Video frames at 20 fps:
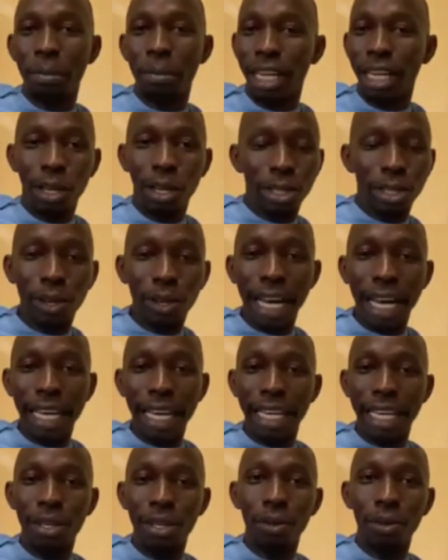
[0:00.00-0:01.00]
How the
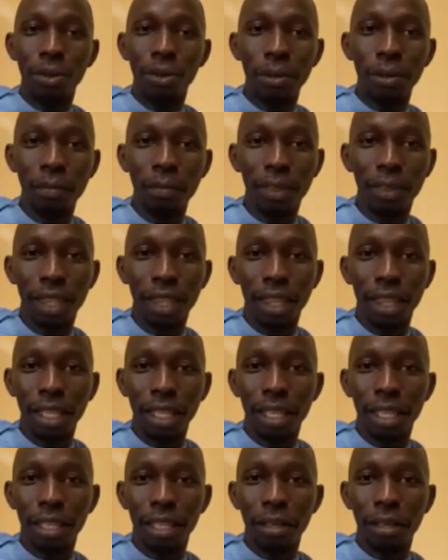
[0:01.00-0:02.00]
Kamara they don't miss
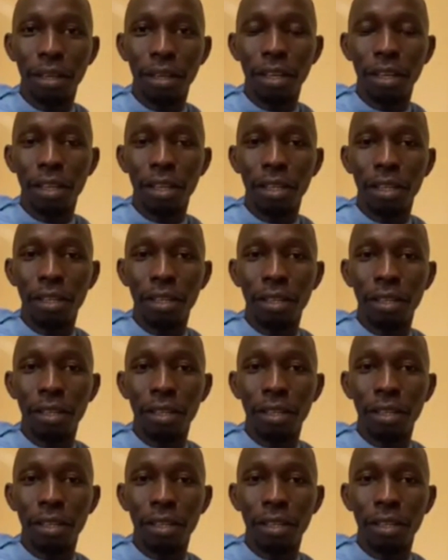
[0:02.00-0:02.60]
penalty so.